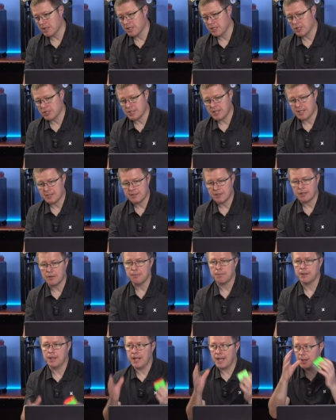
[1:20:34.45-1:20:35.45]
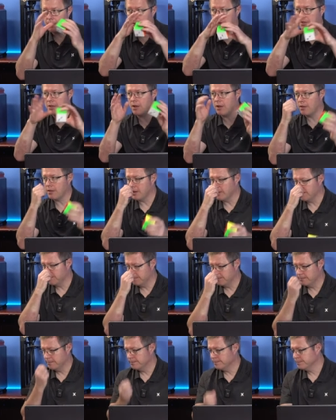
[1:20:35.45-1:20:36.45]
It just has to comply with all the
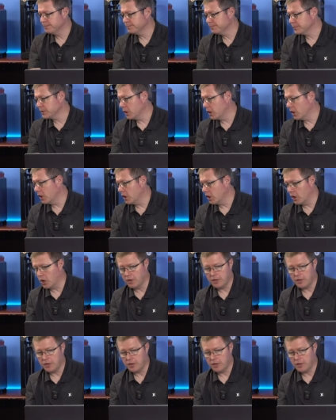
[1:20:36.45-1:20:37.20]
all